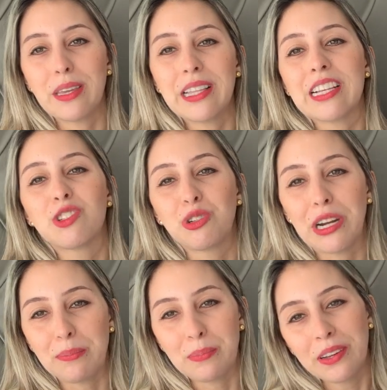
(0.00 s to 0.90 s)
in a
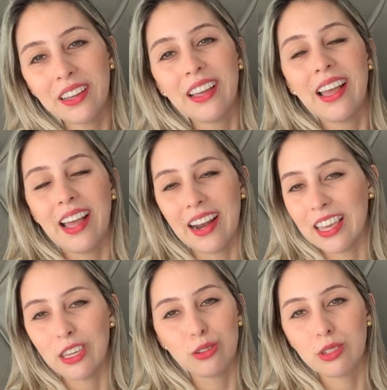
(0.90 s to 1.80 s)
trip and I
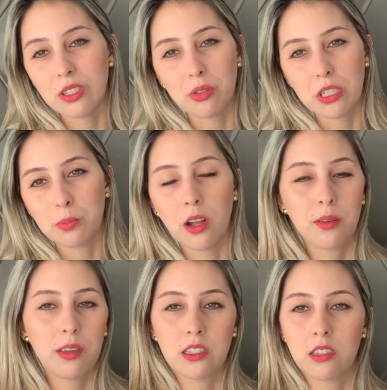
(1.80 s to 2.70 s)
use it
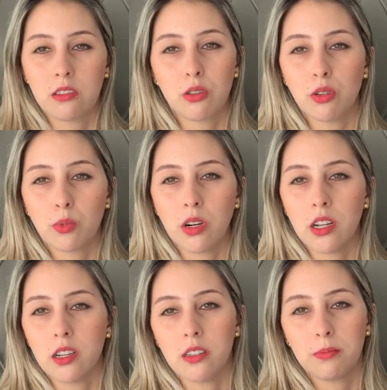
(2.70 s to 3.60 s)
crossbody, because you don't
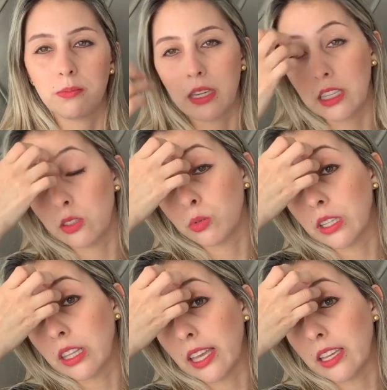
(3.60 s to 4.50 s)
wanna be
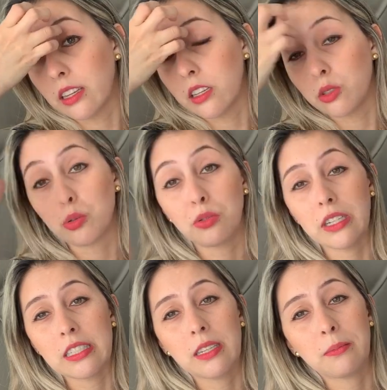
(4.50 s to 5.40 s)
doing like
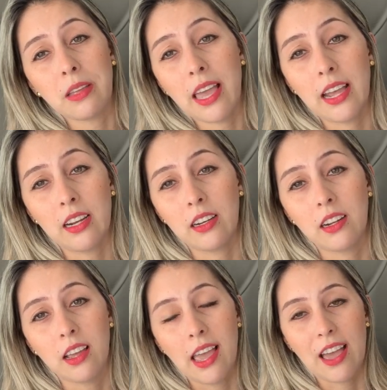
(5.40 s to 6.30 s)
tourism and
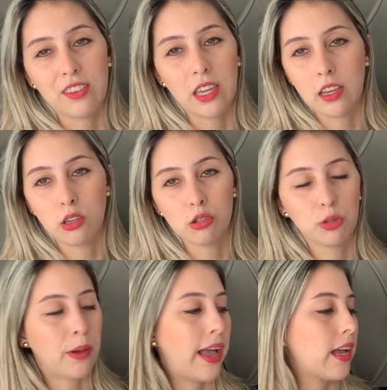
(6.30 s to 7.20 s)
having a
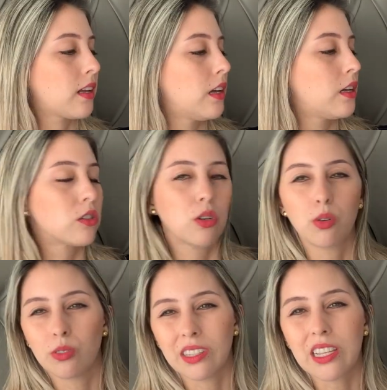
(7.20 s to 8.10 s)
huge bag.
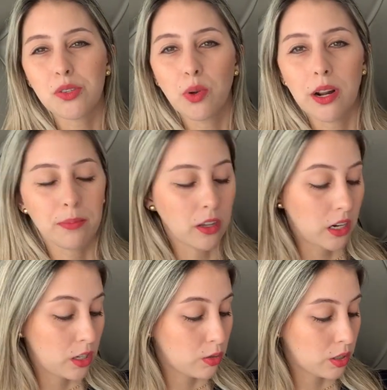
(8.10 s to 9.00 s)
So that's what I'm
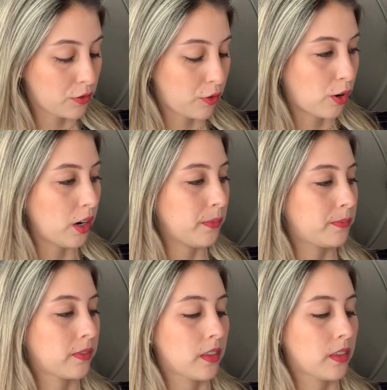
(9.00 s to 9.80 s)
gonna use it for.